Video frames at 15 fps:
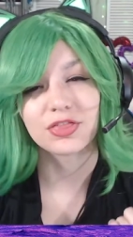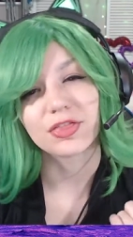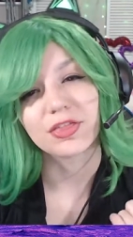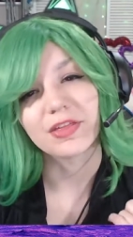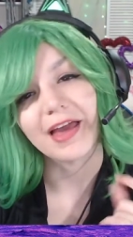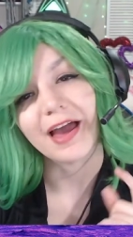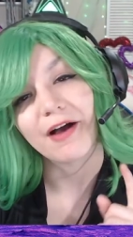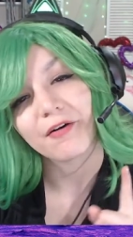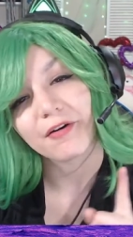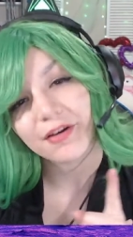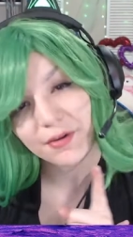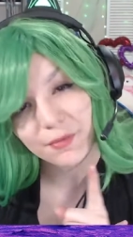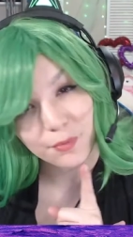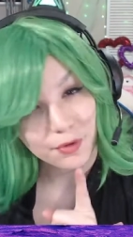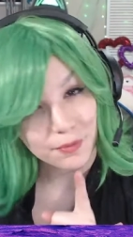the
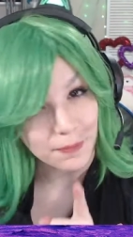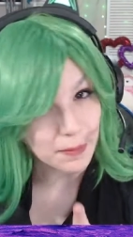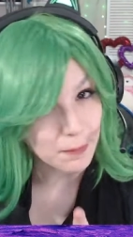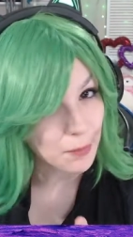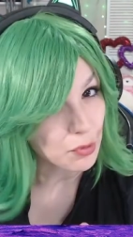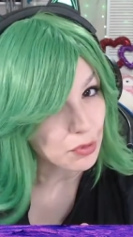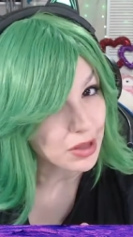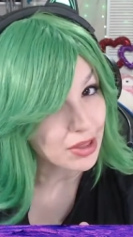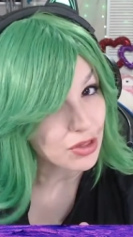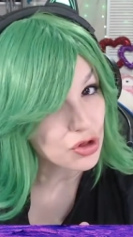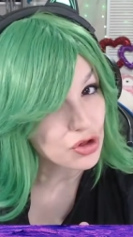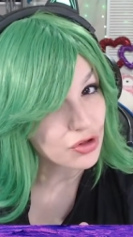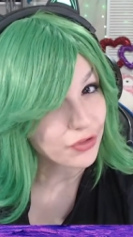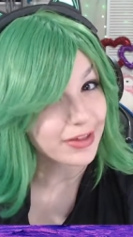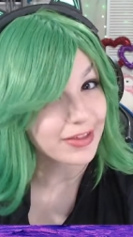outcome would be
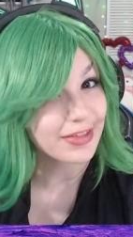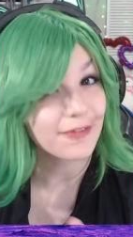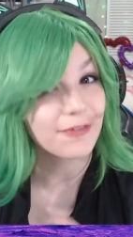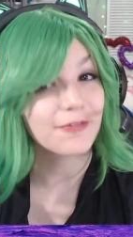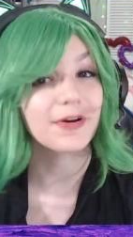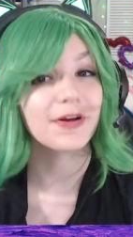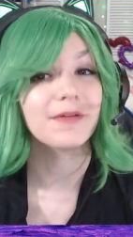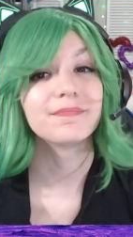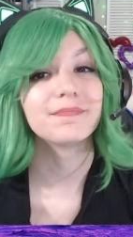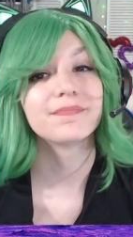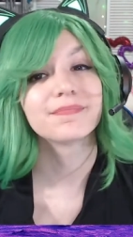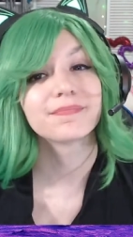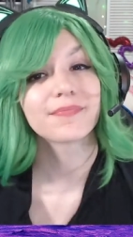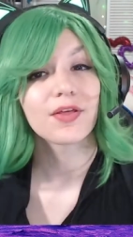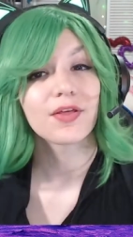potentially different.
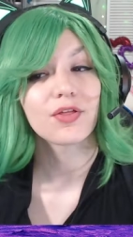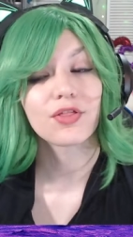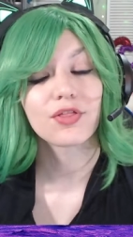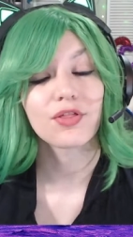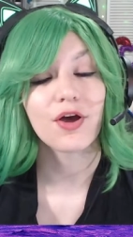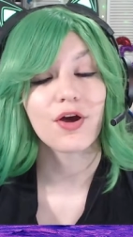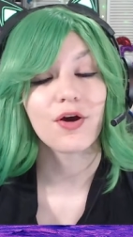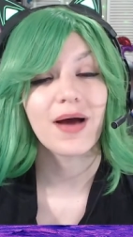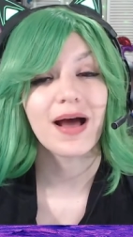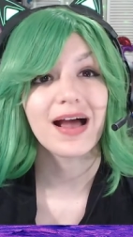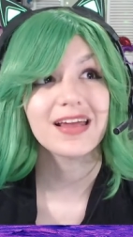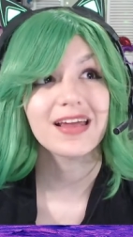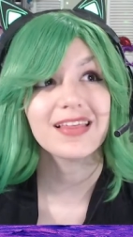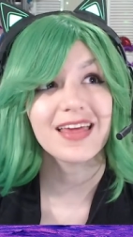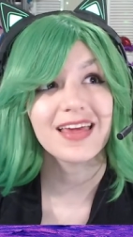So
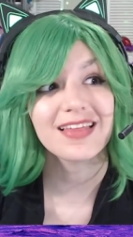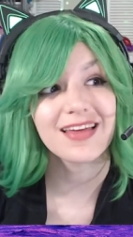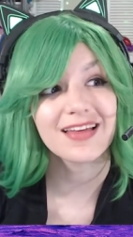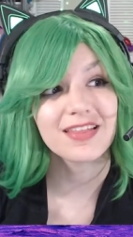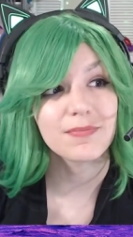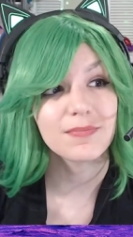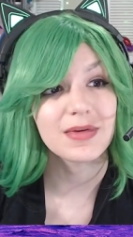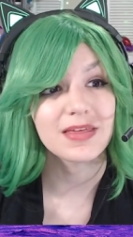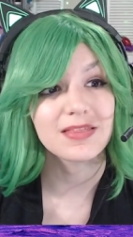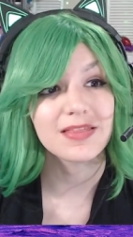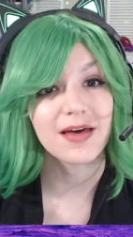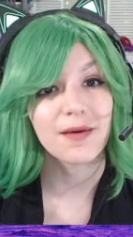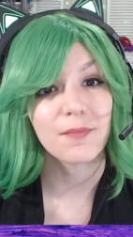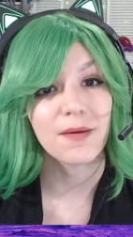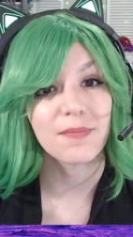I take that to mean
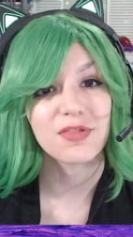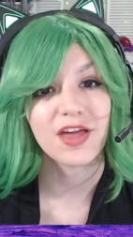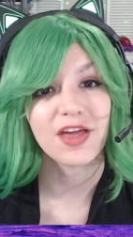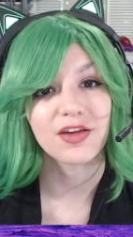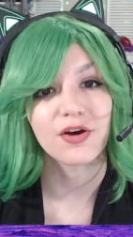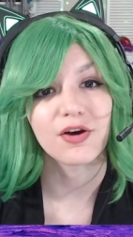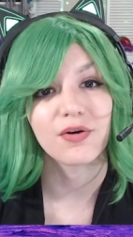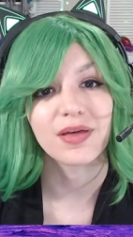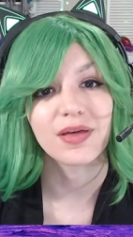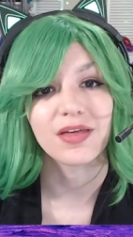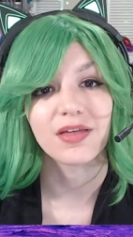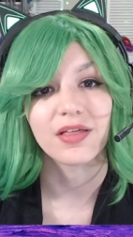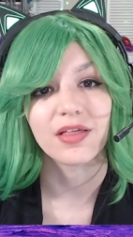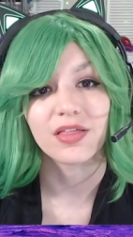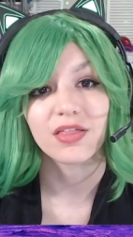that Mob Psycho
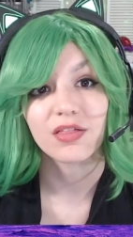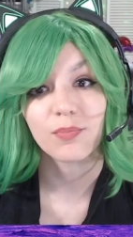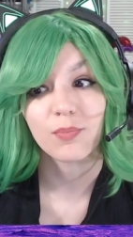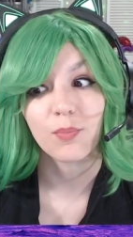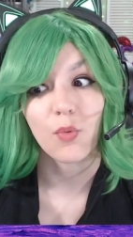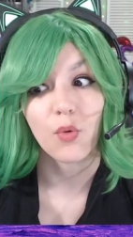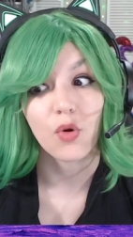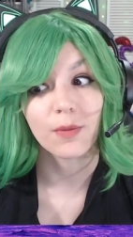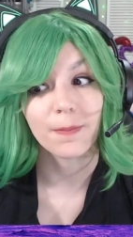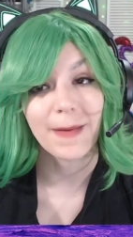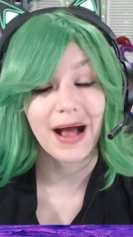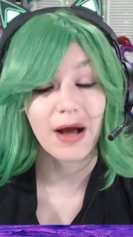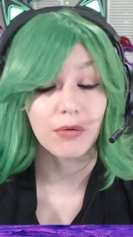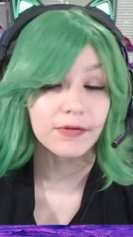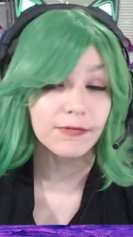is more
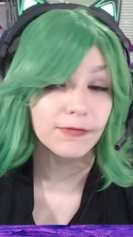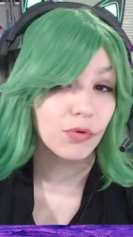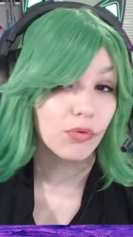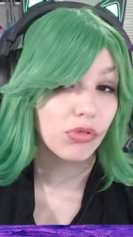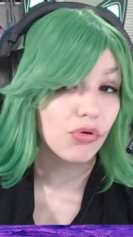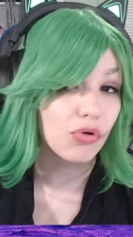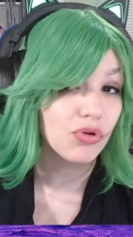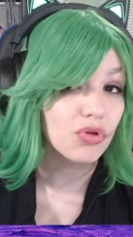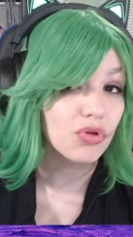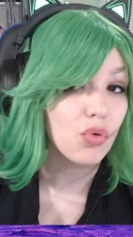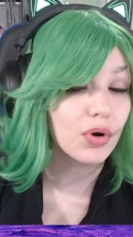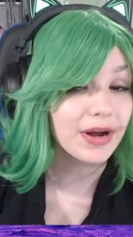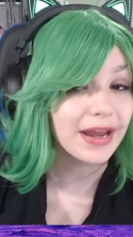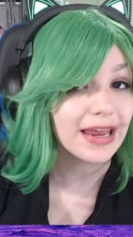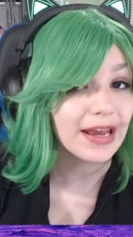powerful than
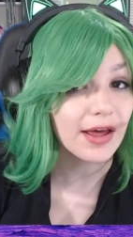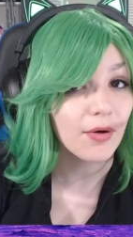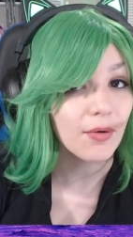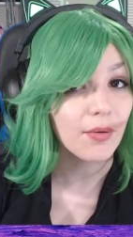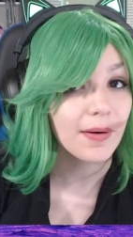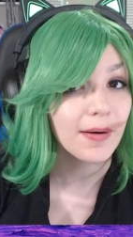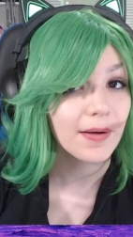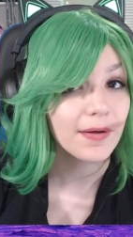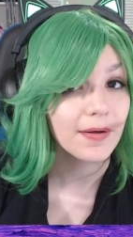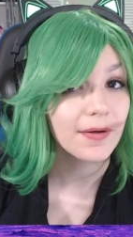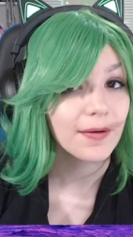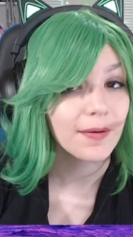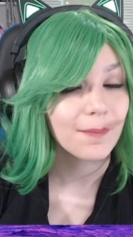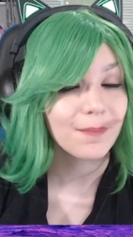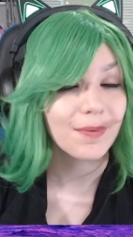Tornado.
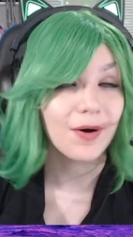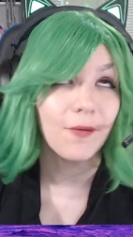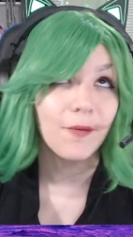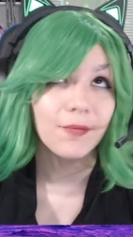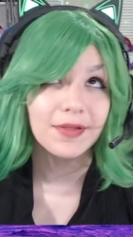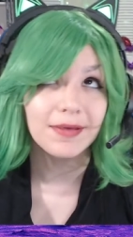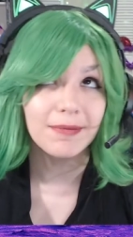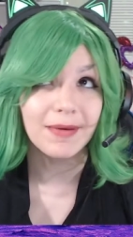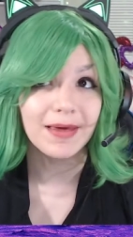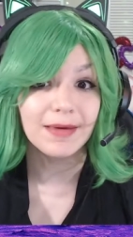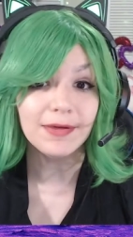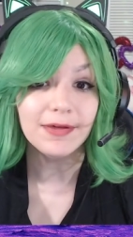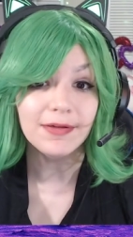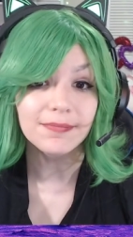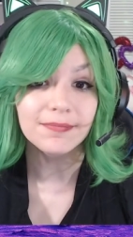Well, only
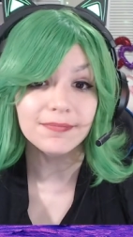maybe.